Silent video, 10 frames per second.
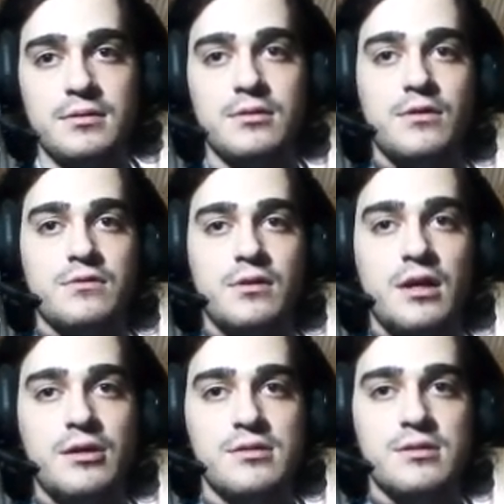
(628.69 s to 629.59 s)
of the
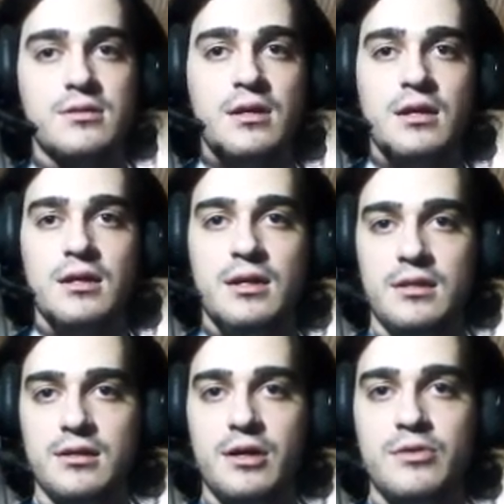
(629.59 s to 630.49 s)
laws in the
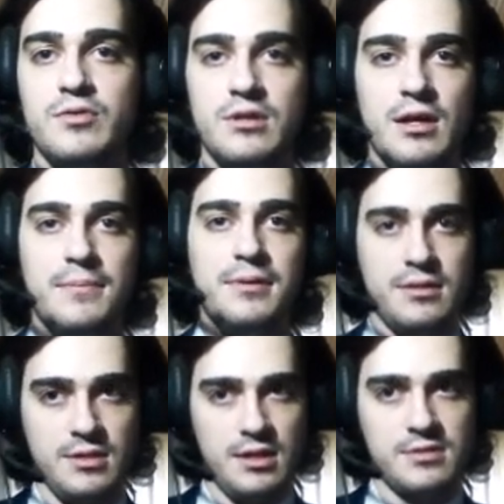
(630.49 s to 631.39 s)
country they plan
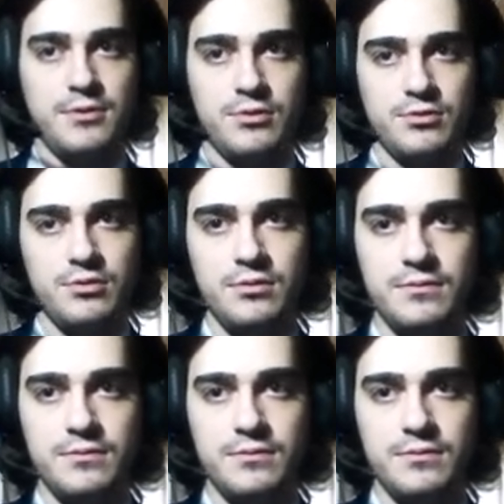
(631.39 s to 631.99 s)
to export to.